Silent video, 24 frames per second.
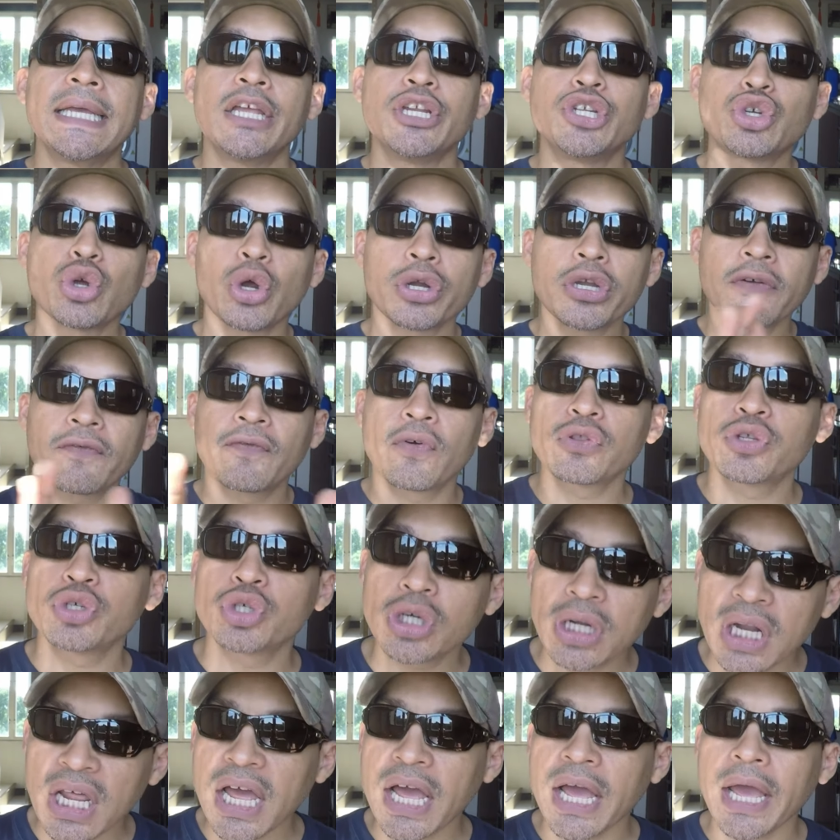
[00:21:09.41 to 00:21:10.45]
Enjoyed your Fourth
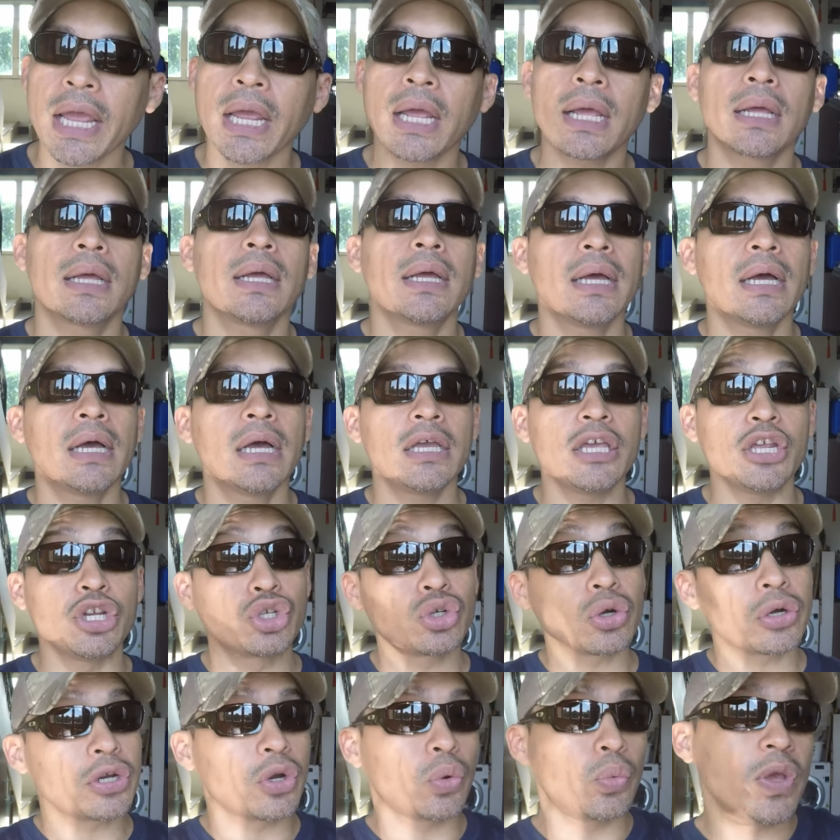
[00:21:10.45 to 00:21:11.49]
of July. Uh,
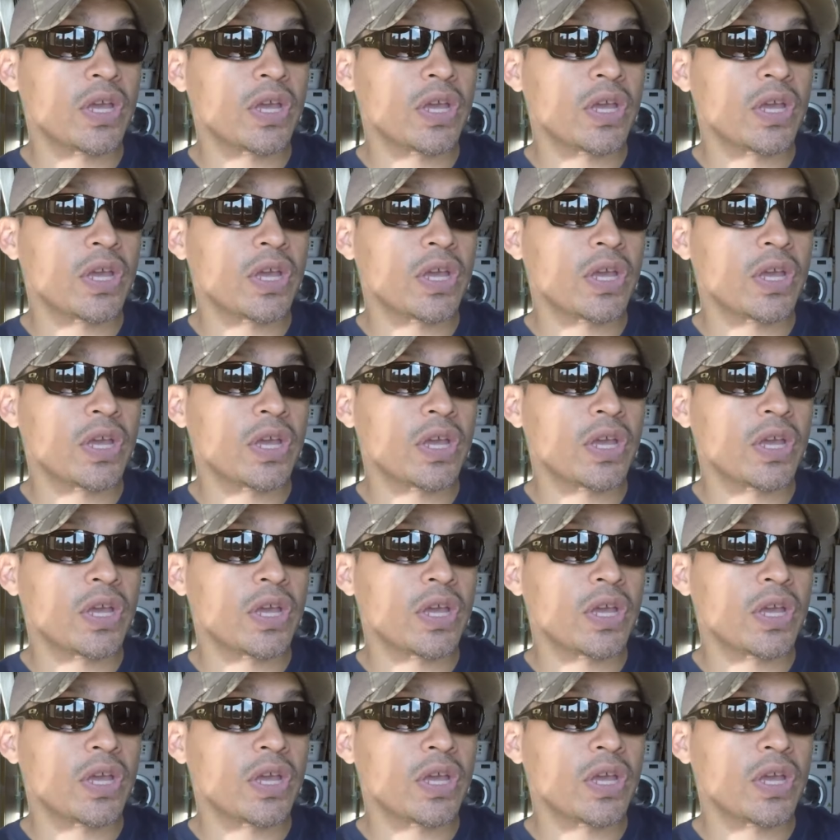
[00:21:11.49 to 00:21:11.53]
enjoyed